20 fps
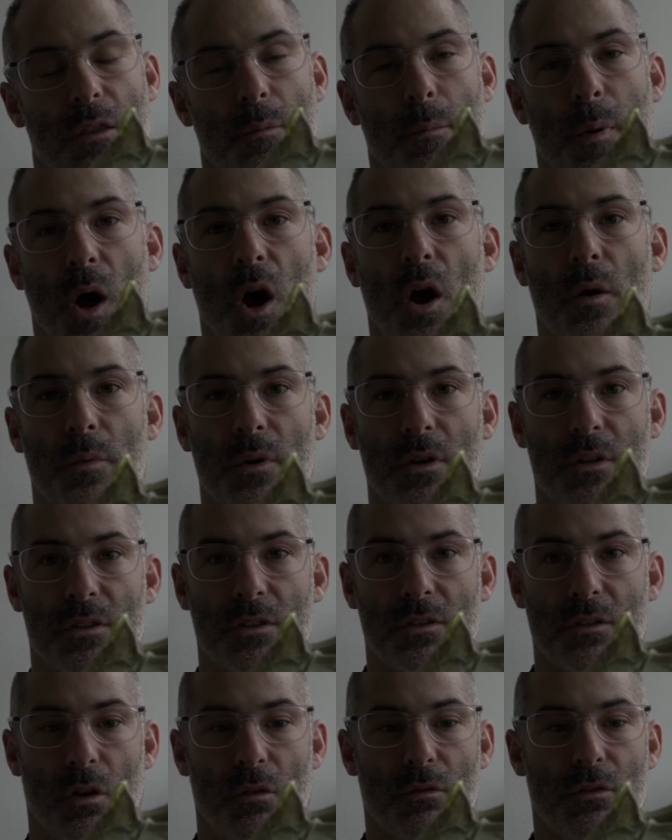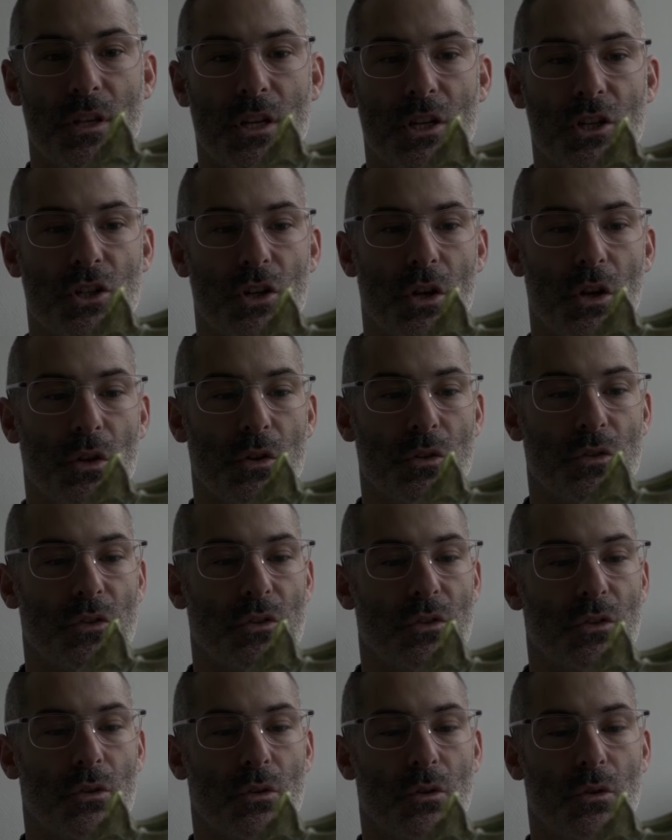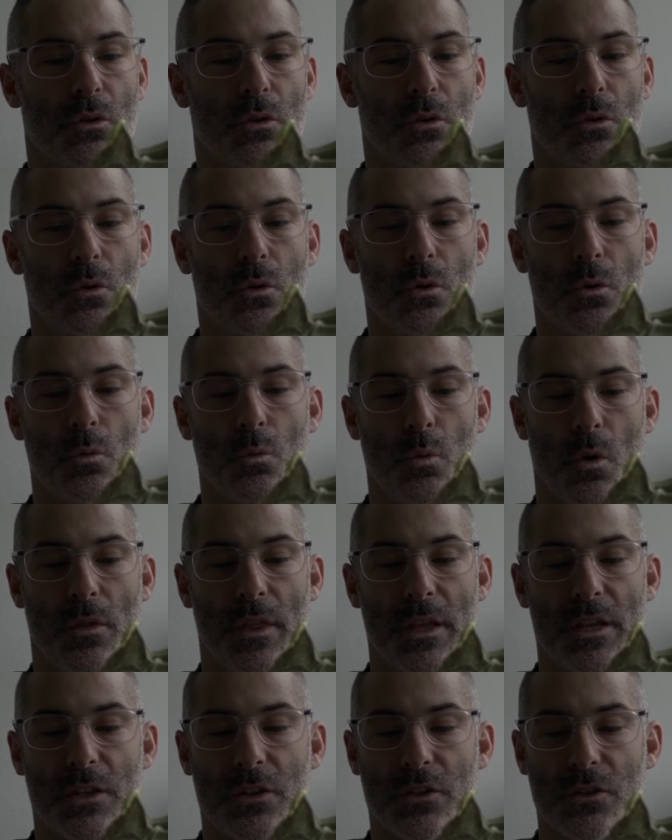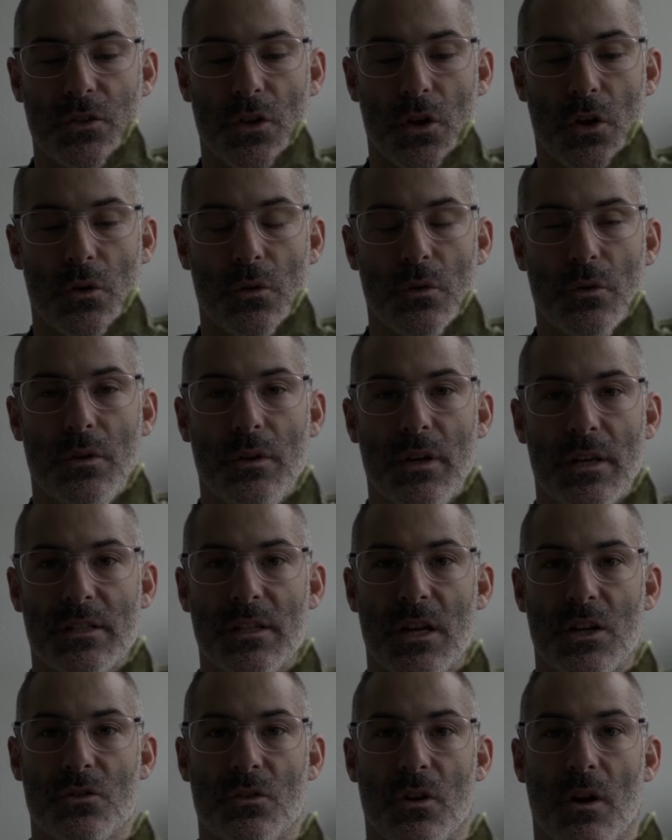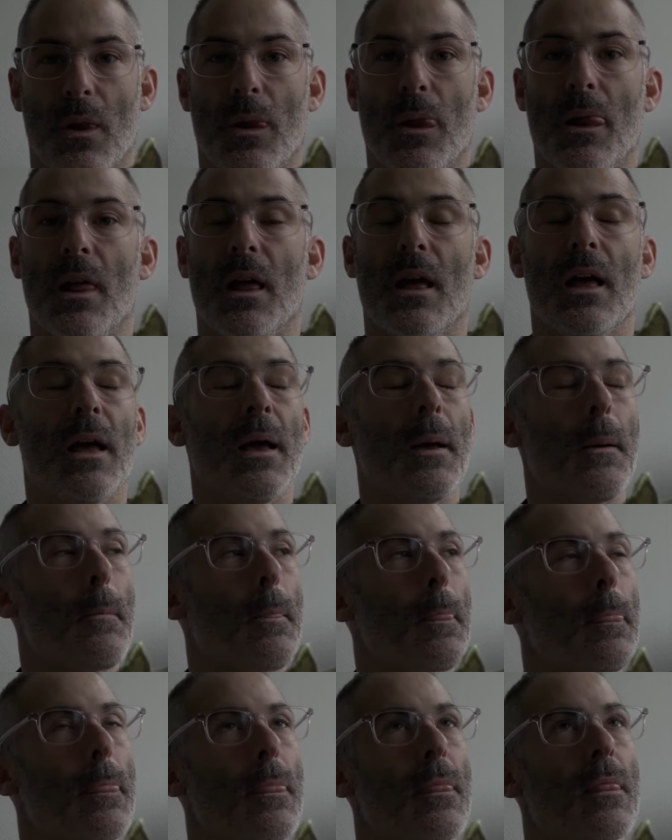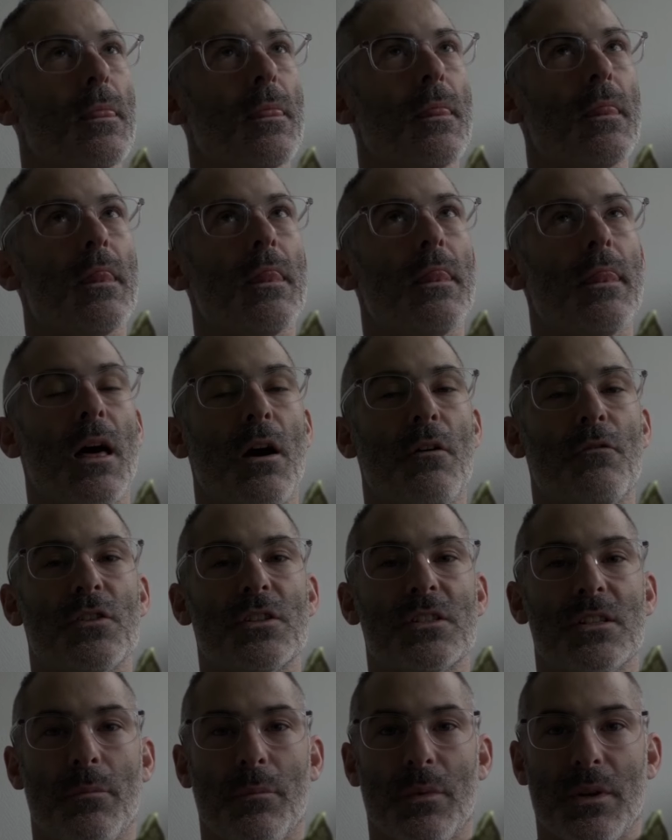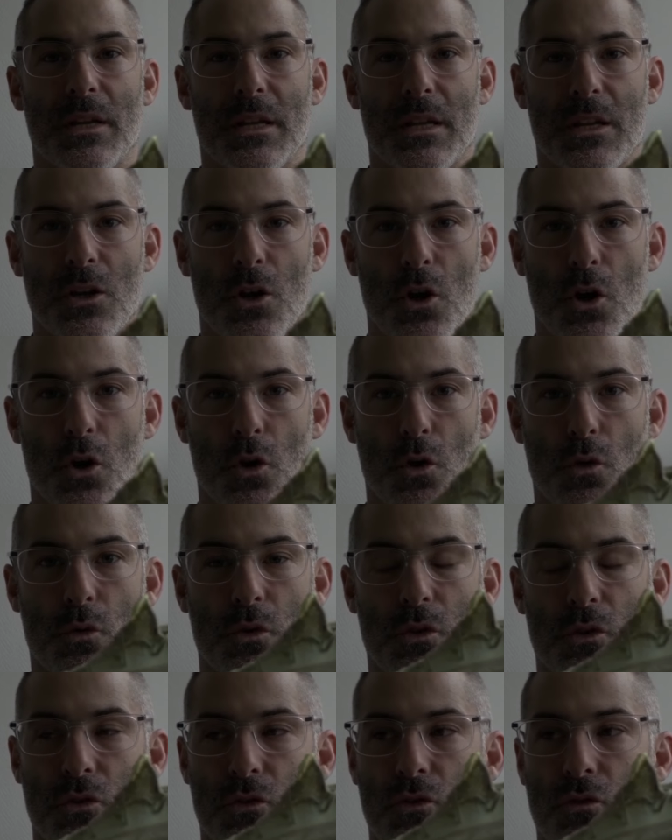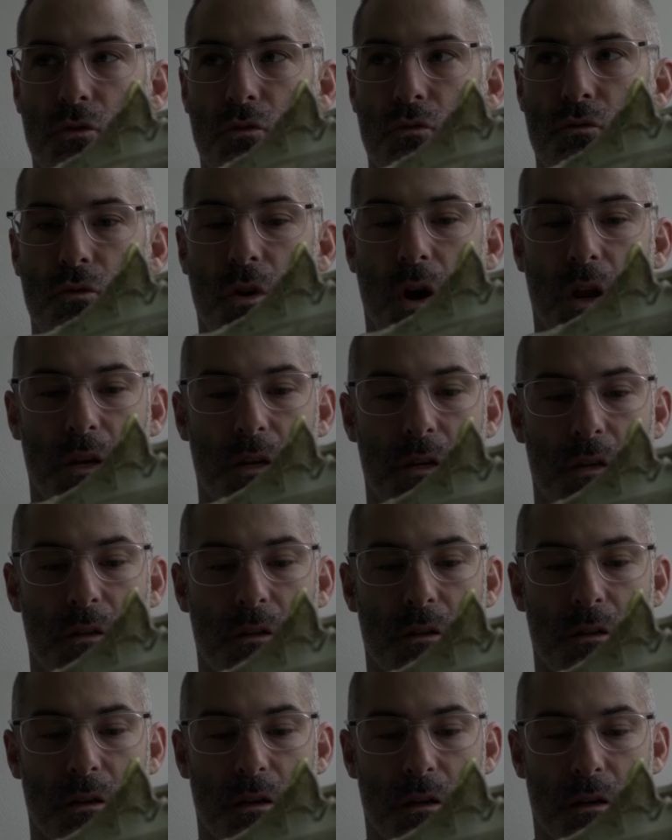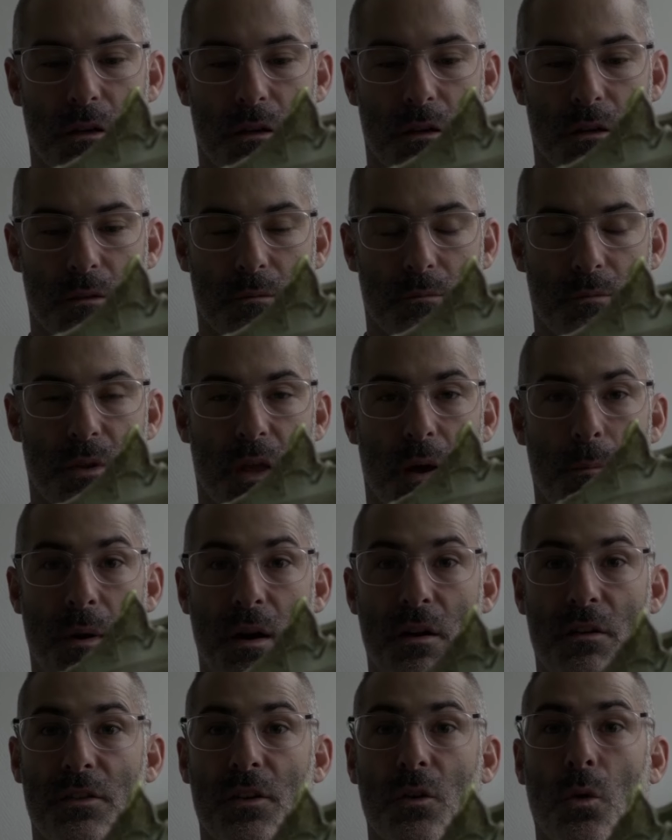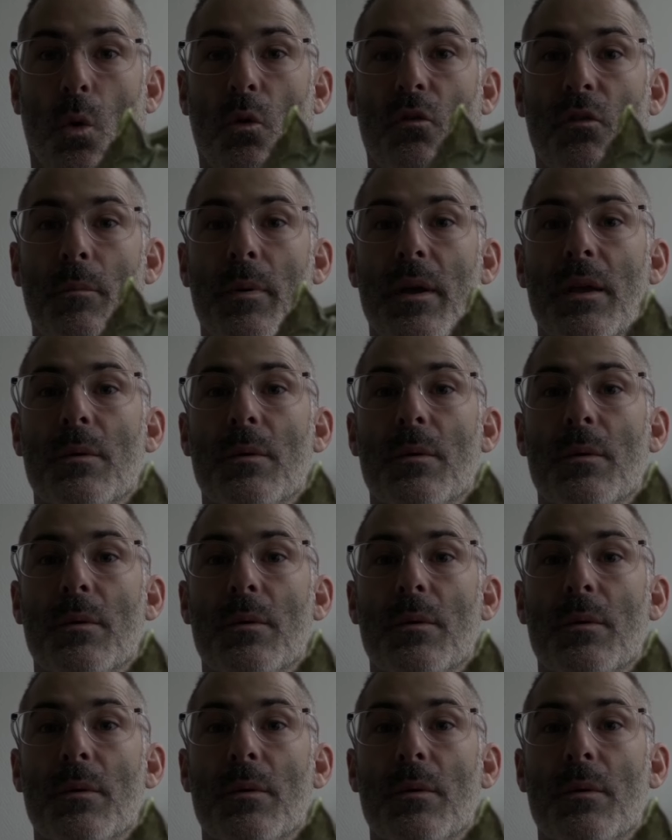the purpose of these shoes, what they can do, etc. Now, for somebody who has run a marathon, or for